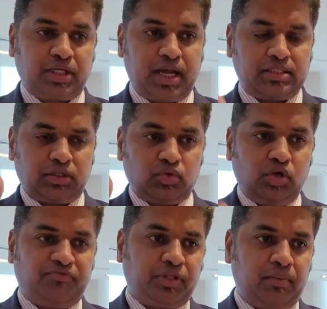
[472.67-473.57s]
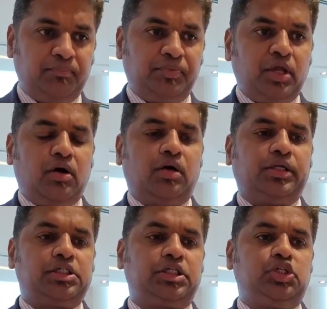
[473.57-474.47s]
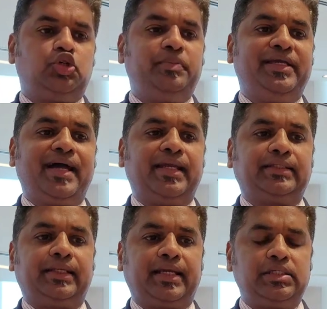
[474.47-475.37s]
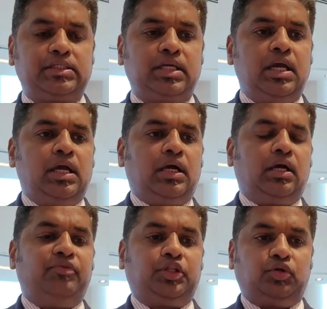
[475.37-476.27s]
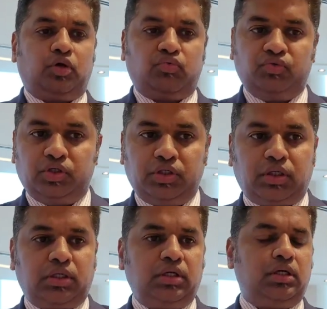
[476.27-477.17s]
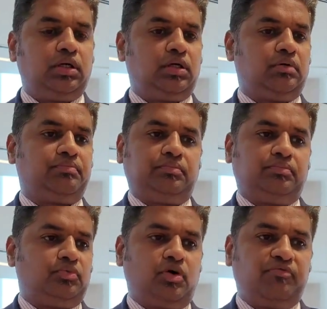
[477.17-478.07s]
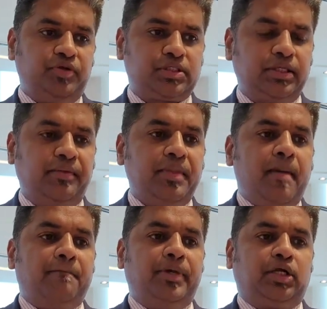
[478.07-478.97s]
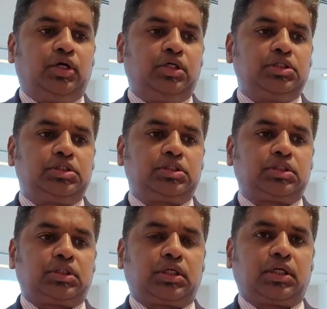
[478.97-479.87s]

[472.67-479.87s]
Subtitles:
As a rule of thumb, honesty should be characterized with your work, obviously, because